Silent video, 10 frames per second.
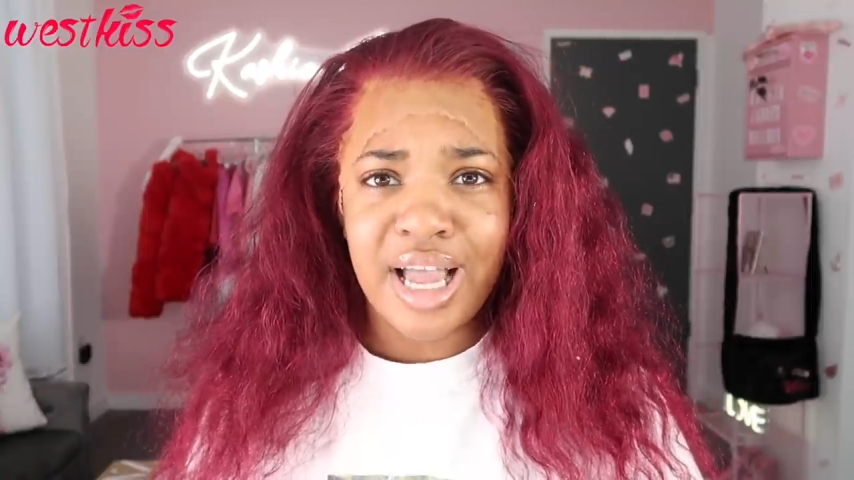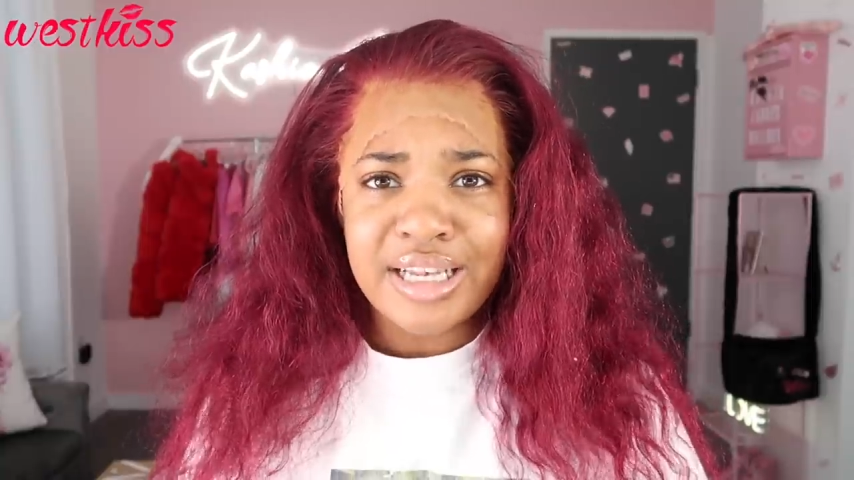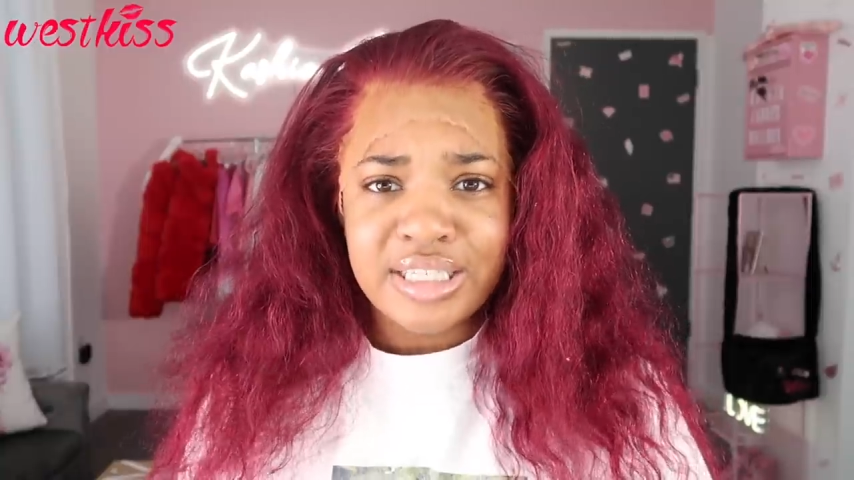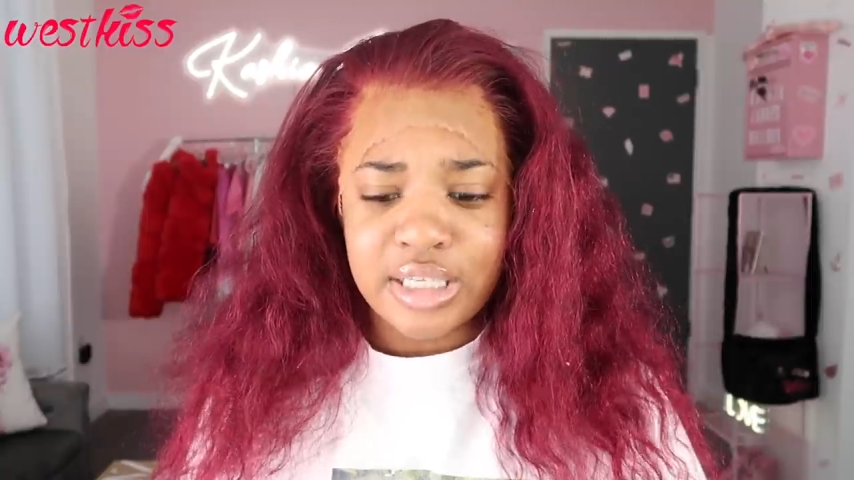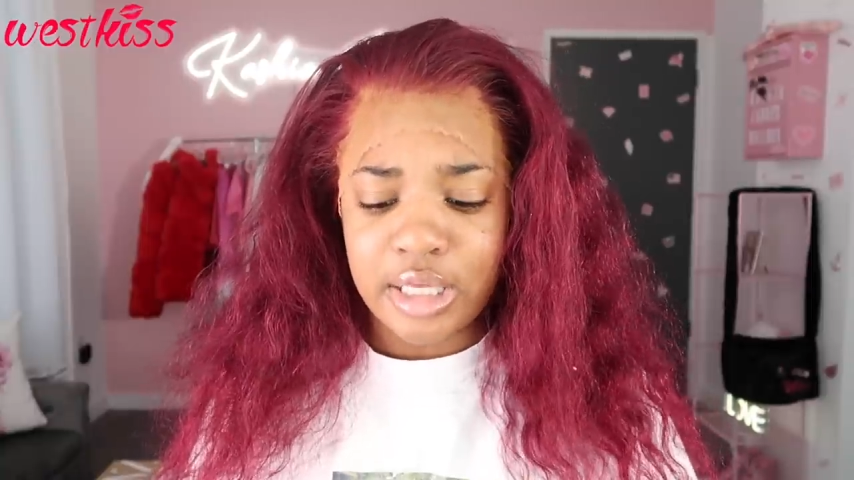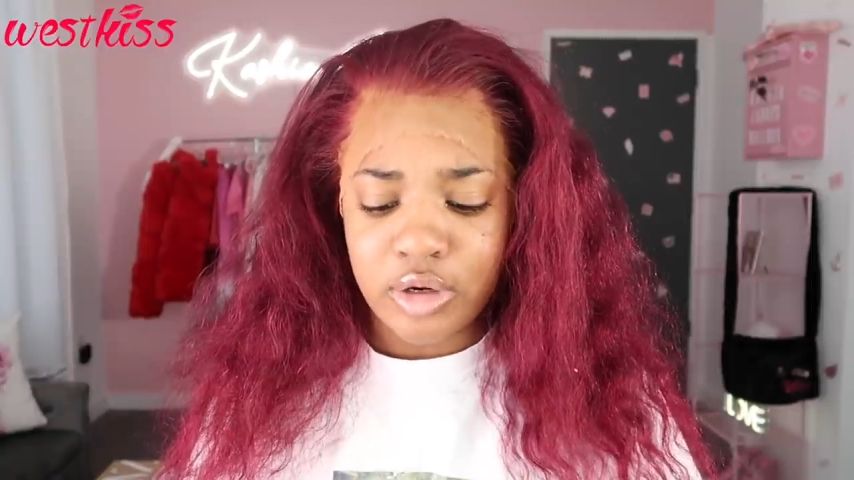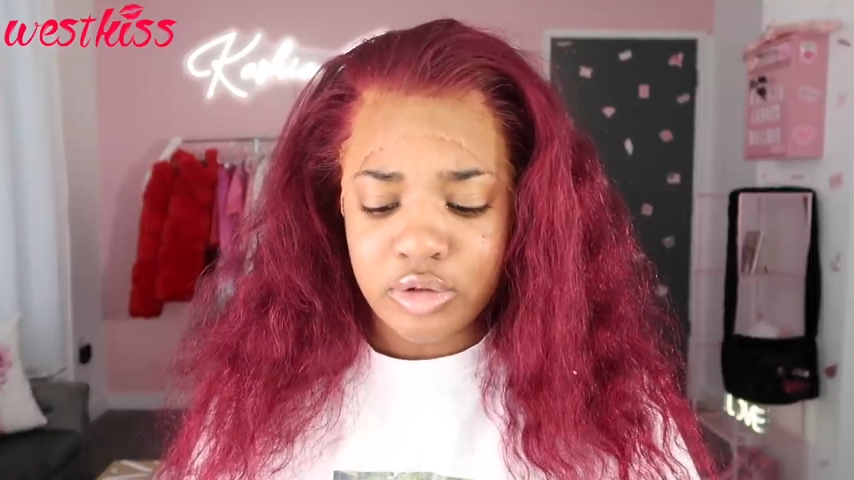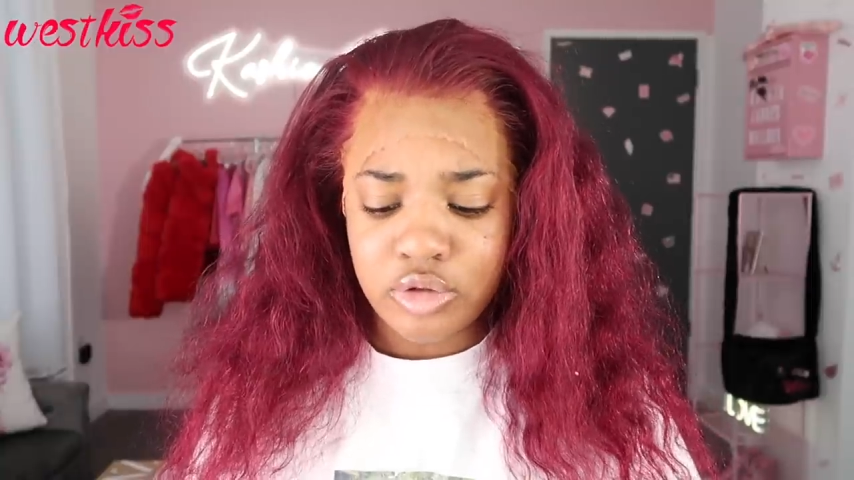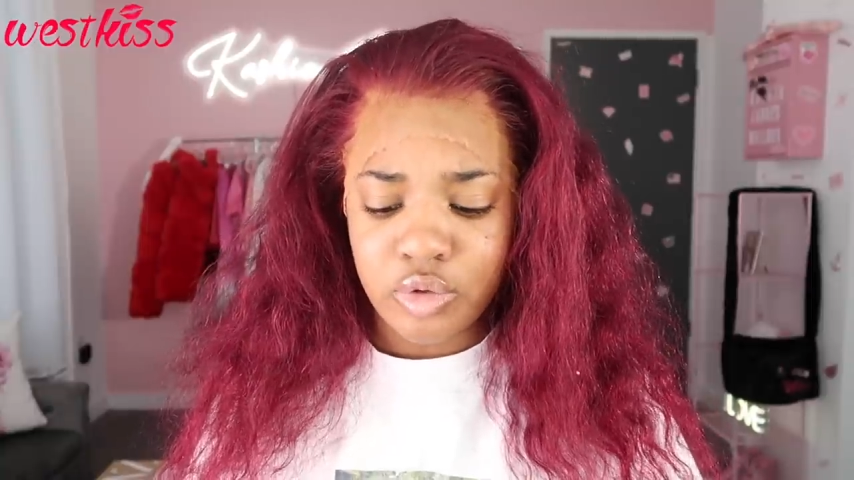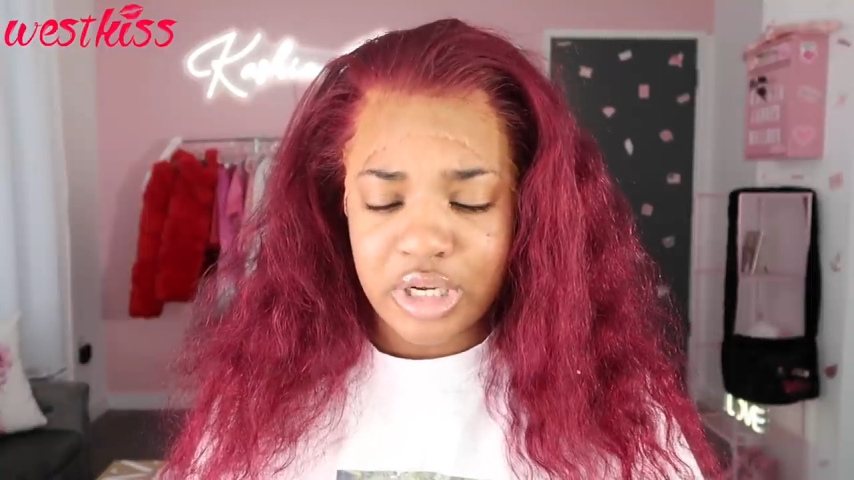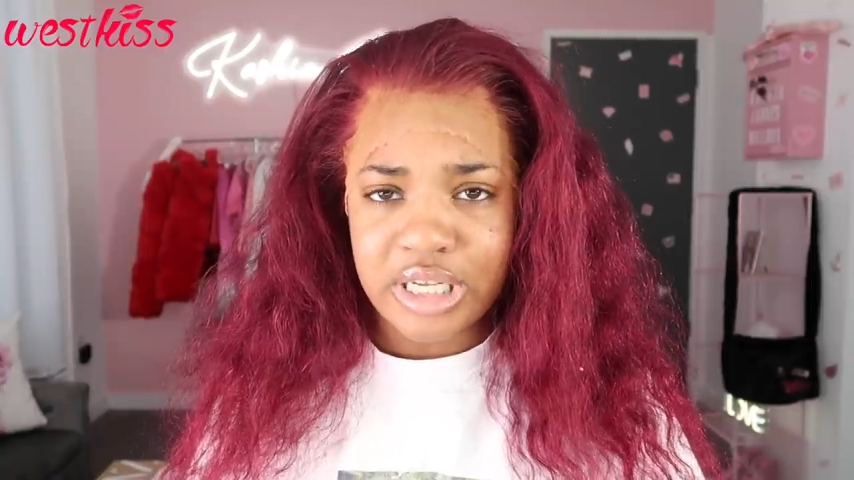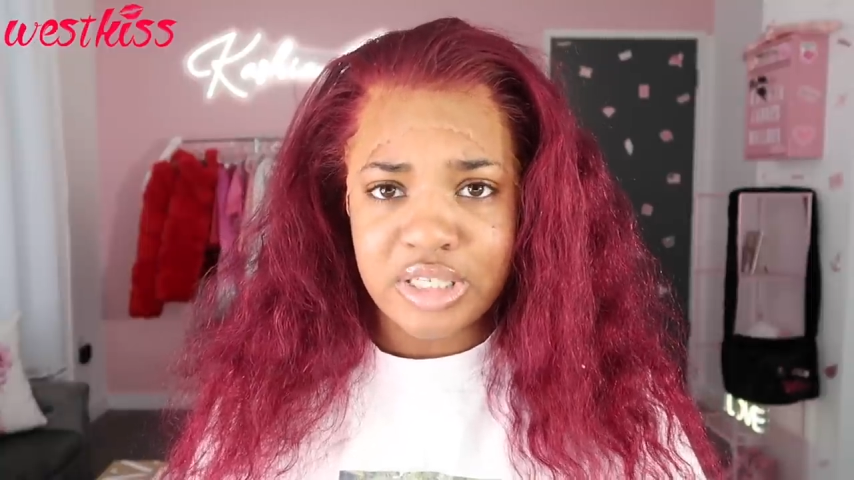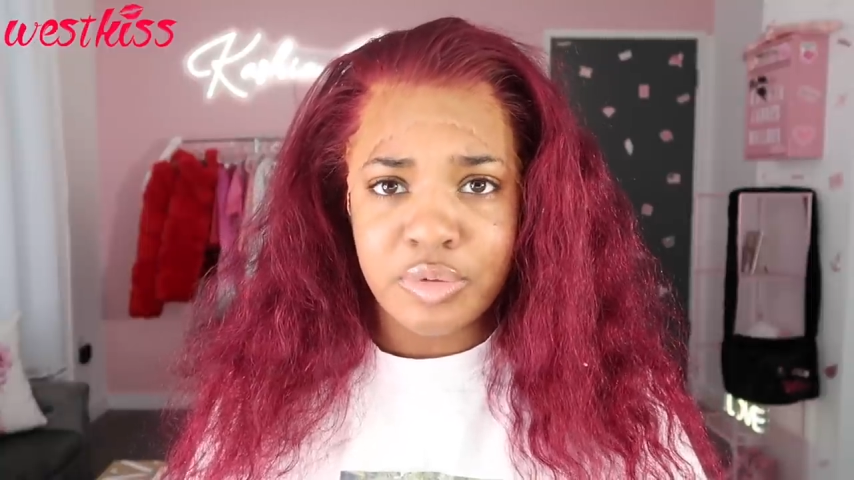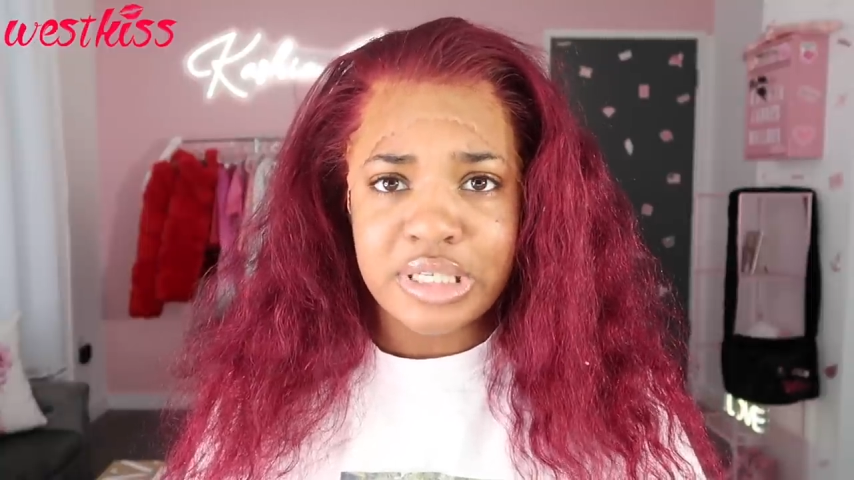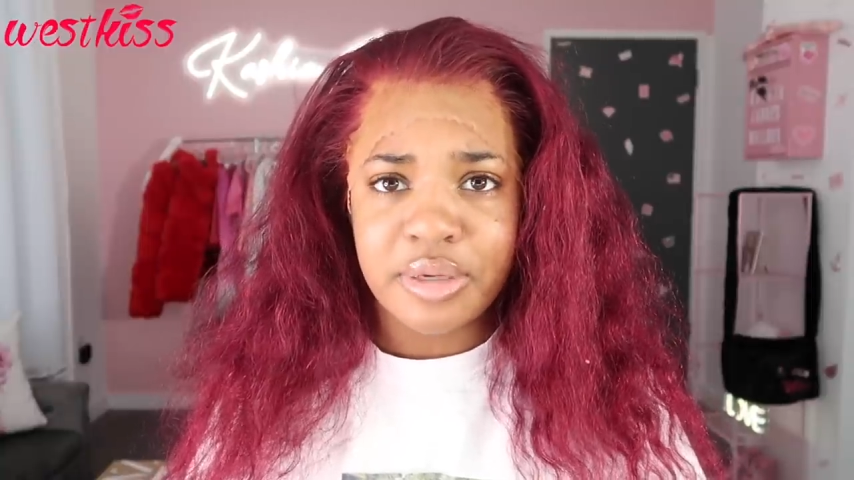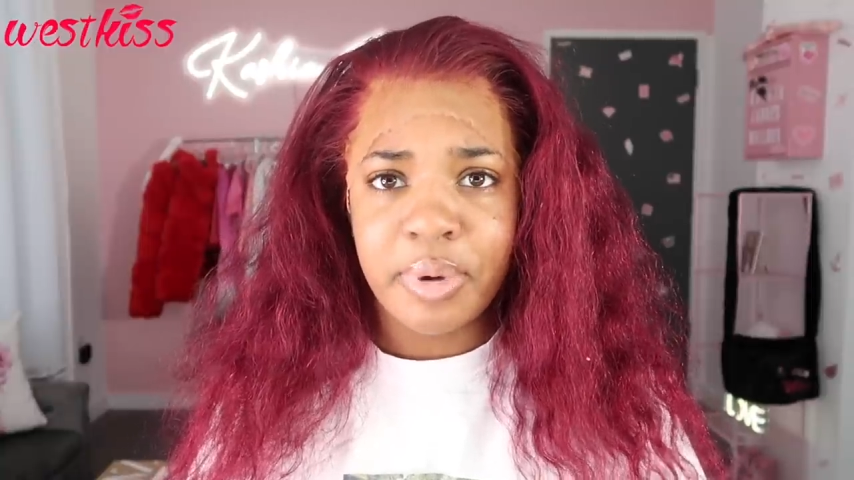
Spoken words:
I just click on the story because it was a